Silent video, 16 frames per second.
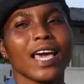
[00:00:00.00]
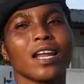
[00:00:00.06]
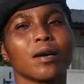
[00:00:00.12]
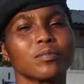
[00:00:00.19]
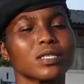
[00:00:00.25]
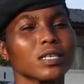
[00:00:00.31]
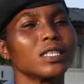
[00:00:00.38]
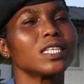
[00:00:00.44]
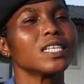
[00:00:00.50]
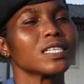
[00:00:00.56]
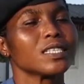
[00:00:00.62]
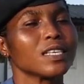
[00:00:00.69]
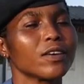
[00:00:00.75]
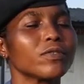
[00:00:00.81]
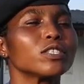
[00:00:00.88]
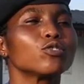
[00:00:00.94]
and I'm still in the
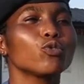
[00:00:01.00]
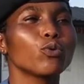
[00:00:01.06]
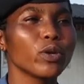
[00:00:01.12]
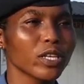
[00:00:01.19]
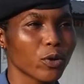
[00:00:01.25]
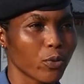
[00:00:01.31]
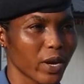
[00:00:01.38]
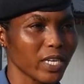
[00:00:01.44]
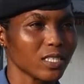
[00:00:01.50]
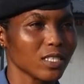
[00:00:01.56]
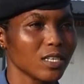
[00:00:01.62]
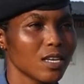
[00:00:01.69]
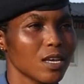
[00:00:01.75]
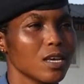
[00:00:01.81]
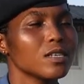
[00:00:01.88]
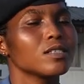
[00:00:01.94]
service doing great.
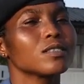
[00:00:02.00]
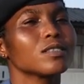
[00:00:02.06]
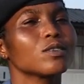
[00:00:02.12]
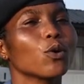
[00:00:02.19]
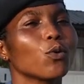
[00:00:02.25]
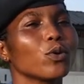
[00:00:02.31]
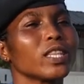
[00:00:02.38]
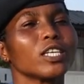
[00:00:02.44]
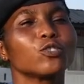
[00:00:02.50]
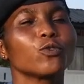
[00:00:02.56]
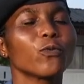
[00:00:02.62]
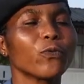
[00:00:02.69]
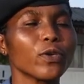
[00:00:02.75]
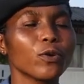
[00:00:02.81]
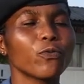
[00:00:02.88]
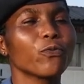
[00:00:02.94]
So they
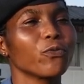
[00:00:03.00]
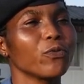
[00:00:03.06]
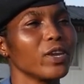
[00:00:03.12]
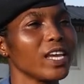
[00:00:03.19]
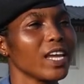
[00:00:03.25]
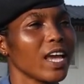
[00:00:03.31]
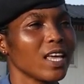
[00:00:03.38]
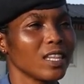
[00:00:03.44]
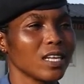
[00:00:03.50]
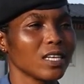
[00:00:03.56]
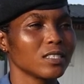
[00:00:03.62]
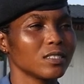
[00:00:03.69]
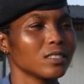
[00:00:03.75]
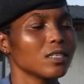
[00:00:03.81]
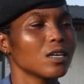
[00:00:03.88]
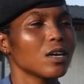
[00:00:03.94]
should feel free and
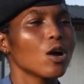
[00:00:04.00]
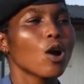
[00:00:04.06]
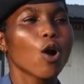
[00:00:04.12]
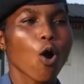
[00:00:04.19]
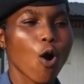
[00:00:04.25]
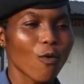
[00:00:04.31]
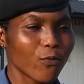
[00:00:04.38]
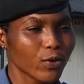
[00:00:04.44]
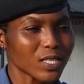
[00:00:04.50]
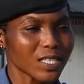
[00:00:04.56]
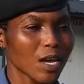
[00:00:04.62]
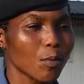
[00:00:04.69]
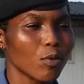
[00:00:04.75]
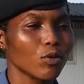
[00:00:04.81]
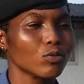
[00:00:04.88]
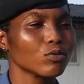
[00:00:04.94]
then
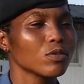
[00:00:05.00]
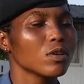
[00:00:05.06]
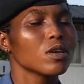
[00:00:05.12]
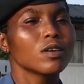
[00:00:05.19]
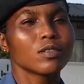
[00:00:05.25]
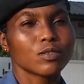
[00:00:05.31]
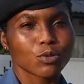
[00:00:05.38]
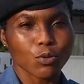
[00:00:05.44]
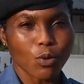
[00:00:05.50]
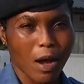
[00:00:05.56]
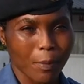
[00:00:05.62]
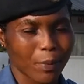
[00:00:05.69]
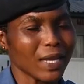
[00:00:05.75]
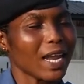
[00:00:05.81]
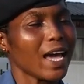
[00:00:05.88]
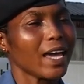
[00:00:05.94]
comfortable to
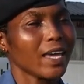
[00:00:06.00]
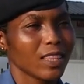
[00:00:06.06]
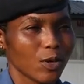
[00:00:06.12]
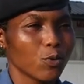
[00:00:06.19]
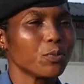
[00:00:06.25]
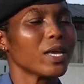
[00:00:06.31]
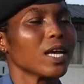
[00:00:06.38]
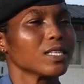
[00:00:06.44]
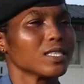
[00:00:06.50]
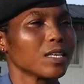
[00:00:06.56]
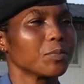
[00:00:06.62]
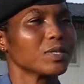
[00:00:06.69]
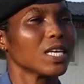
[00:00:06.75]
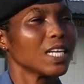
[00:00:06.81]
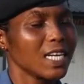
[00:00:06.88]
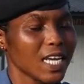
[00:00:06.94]
apply. They will be
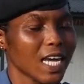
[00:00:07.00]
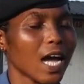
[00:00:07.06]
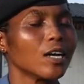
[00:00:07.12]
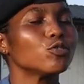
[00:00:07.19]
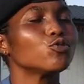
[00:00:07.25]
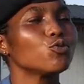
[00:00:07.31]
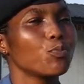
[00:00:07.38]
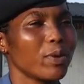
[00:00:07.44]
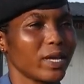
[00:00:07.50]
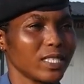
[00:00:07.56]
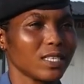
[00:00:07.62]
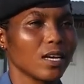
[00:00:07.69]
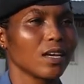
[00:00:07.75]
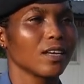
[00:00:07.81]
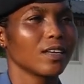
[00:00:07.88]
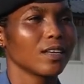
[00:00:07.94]
accepted and they can do
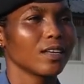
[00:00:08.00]
better.